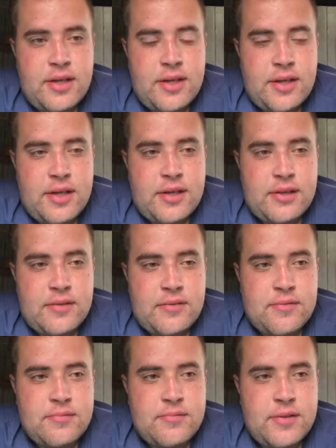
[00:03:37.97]
and then
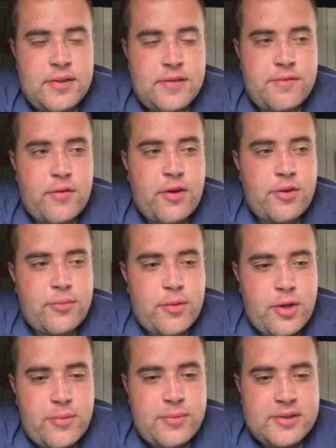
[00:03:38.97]
in the final
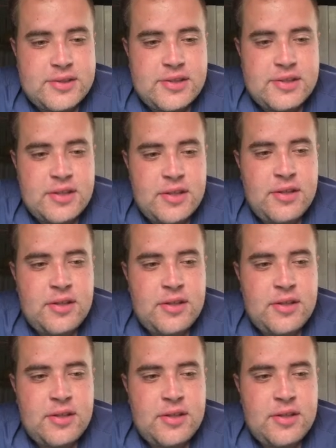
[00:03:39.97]
moments,